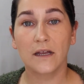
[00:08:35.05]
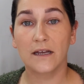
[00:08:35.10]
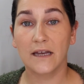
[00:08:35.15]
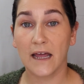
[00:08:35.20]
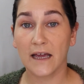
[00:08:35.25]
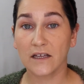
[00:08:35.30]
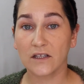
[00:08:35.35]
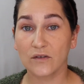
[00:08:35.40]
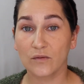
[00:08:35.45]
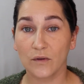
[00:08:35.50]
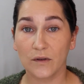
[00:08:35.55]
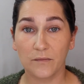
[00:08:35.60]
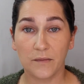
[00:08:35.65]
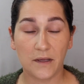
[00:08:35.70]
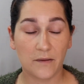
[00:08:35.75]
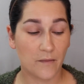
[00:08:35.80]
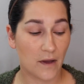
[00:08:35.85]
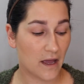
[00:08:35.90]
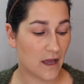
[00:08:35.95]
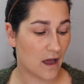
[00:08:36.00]
Next would
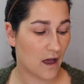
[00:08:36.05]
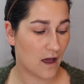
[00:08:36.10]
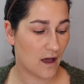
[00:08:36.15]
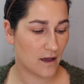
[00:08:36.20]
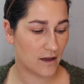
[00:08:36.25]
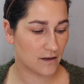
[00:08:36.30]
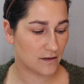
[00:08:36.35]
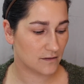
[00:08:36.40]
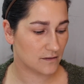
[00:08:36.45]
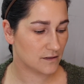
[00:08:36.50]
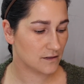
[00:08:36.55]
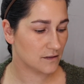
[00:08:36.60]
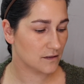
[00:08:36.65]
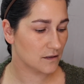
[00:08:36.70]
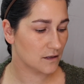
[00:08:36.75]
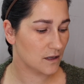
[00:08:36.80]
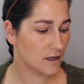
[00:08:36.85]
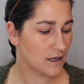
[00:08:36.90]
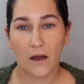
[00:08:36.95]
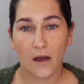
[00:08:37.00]
be my eyes.
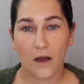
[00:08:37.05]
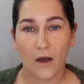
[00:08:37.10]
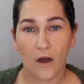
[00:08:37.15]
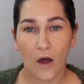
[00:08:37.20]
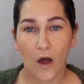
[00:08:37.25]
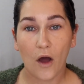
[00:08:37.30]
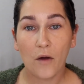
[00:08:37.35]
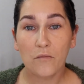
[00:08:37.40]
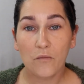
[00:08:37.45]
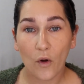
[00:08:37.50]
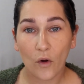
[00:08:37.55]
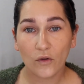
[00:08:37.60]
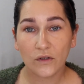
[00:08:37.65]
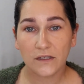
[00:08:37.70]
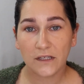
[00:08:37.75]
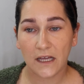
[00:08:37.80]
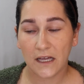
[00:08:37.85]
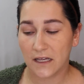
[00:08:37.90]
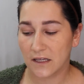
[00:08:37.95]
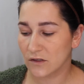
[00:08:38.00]
On
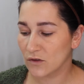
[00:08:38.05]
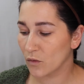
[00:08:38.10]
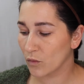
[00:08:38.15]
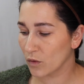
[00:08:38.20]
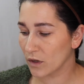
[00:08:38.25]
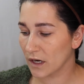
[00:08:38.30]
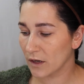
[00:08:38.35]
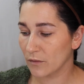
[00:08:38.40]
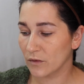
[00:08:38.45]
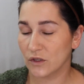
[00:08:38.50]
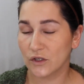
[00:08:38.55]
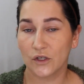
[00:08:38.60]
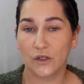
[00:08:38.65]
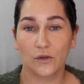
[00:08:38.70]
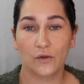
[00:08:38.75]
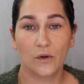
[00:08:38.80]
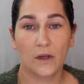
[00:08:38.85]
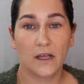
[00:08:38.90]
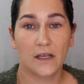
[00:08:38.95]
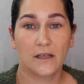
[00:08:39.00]
most days, what I would
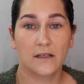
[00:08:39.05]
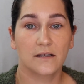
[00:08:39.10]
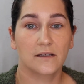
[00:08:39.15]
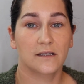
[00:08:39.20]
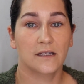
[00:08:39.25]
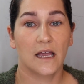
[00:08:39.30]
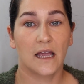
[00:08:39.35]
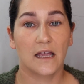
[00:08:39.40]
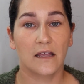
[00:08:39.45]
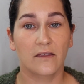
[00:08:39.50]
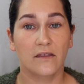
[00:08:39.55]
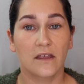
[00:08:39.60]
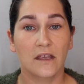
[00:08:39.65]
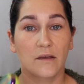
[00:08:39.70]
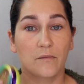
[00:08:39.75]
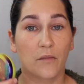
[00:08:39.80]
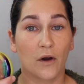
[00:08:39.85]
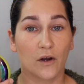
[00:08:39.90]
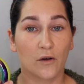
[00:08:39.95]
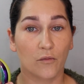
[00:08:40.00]
do is take
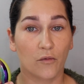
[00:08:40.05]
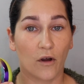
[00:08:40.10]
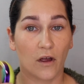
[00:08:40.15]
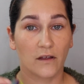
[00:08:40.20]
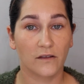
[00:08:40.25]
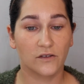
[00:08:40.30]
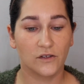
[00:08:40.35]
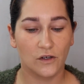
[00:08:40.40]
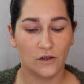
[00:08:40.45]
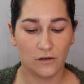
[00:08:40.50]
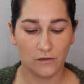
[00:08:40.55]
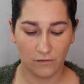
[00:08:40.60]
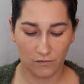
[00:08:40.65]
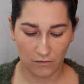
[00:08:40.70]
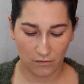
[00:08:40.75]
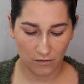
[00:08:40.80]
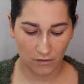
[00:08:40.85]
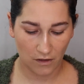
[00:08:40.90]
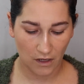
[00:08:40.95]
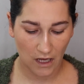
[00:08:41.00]
the butter bronzer,
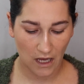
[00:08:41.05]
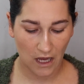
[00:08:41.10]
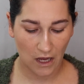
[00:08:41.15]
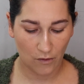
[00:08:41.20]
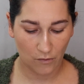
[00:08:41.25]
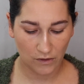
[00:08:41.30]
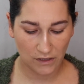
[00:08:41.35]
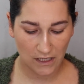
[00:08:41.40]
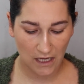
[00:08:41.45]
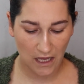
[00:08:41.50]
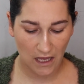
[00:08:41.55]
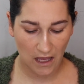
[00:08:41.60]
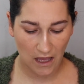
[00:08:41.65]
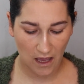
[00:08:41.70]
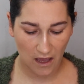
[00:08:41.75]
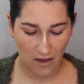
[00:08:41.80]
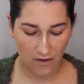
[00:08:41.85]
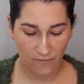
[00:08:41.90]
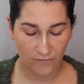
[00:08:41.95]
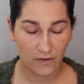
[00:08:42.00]
I would take
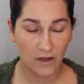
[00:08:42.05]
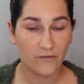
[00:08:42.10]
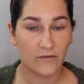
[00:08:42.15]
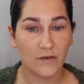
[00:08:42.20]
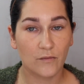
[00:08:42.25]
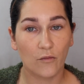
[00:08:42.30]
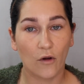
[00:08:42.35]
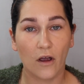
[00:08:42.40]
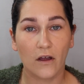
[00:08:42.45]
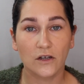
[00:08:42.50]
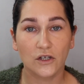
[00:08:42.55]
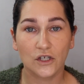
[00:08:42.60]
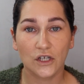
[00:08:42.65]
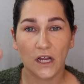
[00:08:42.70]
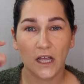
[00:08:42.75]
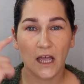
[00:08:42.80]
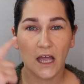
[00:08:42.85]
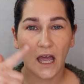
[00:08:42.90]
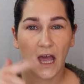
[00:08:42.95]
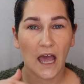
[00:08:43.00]
a fluffy brush,
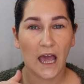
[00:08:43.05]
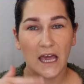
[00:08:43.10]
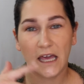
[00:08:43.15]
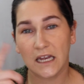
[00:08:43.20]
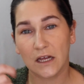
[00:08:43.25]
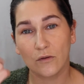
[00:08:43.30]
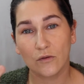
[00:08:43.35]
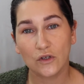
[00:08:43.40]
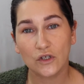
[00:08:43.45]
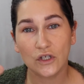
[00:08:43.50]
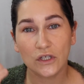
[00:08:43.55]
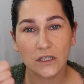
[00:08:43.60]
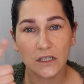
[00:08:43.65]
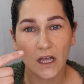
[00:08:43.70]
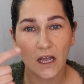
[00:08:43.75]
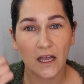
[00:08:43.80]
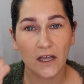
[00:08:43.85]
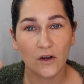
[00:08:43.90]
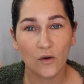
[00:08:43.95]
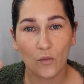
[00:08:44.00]
and I would just
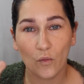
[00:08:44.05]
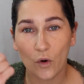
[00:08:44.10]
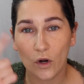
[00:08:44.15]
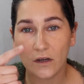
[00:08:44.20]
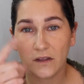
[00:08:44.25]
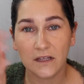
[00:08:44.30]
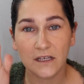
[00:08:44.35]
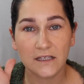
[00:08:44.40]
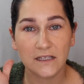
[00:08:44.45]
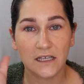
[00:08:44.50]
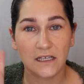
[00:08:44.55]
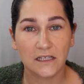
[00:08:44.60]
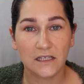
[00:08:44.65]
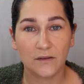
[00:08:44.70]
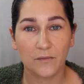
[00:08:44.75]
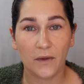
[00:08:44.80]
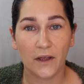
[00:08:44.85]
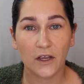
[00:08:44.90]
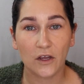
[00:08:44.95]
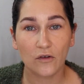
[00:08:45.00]
kind of work this
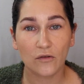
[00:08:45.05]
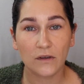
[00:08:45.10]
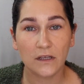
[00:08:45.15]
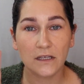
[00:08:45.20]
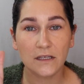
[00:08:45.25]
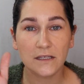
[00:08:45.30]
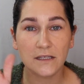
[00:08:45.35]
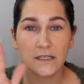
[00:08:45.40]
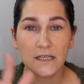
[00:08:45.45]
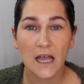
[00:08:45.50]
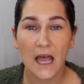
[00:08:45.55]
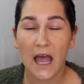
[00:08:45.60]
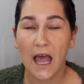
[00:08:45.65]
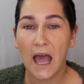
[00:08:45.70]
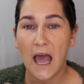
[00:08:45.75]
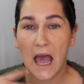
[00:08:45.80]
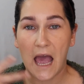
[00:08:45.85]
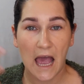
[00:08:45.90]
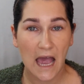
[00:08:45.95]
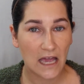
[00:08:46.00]
into my crease
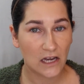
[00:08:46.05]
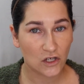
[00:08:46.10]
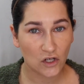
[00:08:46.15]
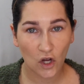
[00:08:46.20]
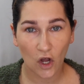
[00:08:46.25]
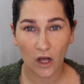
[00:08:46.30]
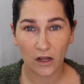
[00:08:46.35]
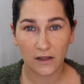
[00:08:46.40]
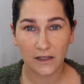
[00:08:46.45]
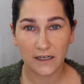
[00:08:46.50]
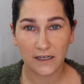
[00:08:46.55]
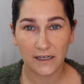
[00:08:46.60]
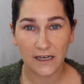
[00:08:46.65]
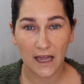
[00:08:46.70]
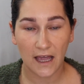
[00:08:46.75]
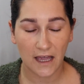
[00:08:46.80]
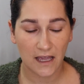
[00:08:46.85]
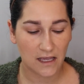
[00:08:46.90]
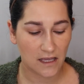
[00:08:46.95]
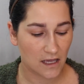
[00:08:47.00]
and call it a
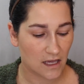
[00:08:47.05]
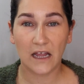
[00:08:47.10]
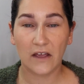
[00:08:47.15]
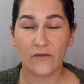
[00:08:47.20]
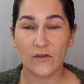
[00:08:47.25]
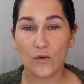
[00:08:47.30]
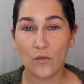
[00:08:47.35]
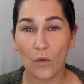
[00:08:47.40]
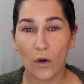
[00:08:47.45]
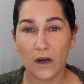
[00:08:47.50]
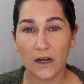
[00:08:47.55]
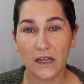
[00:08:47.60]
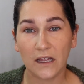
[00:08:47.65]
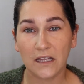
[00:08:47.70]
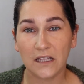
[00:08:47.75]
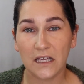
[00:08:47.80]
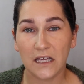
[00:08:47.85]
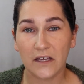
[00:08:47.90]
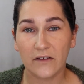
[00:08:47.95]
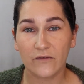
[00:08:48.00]
day. If you want
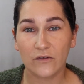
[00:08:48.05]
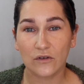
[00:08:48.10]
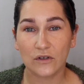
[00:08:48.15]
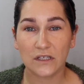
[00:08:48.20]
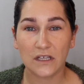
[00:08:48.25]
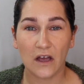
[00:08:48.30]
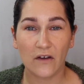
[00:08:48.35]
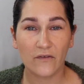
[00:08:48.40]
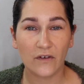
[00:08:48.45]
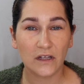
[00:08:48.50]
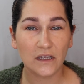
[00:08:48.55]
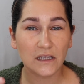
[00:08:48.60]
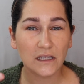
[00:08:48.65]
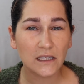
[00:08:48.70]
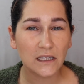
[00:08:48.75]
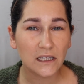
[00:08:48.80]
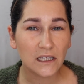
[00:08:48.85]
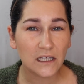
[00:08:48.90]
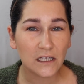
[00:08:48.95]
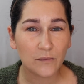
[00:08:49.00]
to give yourself a
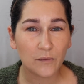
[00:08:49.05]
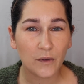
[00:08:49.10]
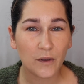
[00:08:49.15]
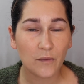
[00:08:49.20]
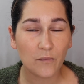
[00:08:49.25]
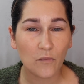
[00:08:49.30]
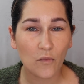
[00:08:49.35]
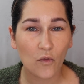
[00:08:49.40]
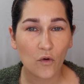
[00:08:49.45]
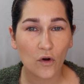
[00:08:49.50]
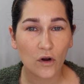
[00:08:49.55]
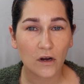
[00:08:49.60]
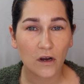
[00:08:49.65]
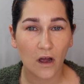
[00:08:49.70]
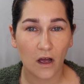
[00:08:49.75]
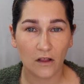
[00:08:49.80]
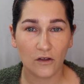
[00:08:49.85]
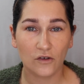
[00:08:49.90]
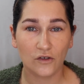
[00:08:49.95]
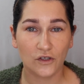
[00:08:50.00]
little bit more
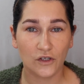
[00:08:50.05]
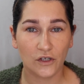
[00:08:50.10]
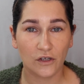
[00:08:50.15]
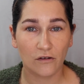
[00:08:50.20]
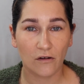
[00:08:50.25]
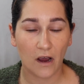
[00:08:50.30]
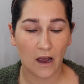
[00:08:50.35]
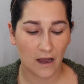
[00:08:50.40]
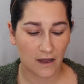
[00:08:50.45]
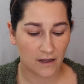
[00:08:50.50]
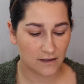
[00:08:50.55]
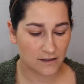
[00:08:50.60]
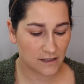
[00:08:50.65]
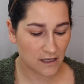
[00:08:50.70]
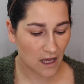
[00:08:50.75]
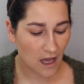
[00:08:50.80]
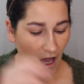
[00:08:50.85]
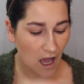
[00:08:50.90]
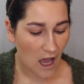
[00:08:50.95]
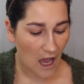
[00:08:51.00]
color to your eyes,
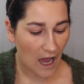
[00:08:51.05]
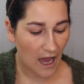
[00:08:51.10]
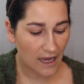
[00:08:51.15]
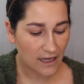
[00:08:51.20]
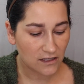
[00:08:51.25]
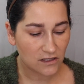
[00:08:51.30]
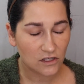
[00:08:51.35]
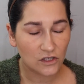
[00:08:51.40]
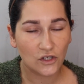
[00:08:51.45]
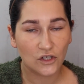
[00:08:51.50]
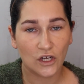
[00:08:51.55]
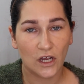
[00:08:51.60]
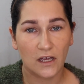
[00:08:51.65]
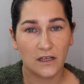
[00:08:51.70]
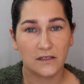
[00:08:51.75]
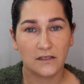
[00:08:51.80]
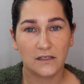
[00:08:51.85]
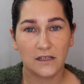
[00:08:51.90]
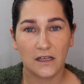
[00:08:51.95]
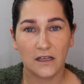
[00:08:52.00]
I
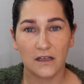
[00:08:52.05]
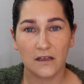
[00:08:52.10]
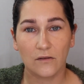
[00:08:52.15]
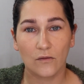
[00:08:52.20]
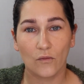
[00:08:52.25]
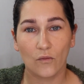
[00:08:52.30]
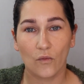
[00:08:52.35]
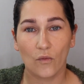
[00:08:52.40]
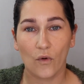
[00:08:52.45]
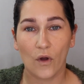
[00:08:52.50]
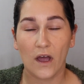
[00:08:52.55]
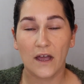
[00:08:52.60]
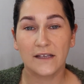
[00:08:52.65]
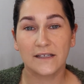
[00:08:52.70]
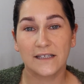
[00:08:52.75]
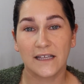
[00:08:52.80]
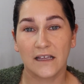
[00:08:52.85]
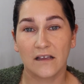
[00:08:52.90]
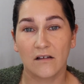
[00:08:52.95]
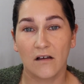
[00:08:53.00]
suggest a
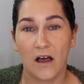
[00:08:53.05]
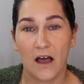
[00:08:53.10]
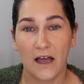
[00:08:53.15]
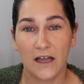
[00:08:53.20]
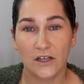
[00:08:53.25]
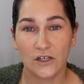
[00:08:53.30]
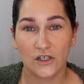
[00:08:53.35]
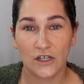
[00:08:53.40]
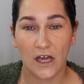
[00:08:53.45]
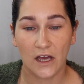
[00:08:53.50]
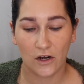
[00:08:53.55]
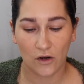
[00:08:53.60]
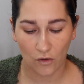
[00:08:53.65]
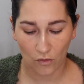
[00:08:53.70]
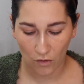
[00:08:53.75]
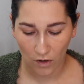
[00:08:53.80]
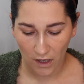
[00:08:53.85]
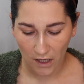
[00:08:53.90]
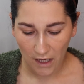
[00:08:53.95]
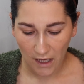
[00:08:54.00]
single eyeshadow.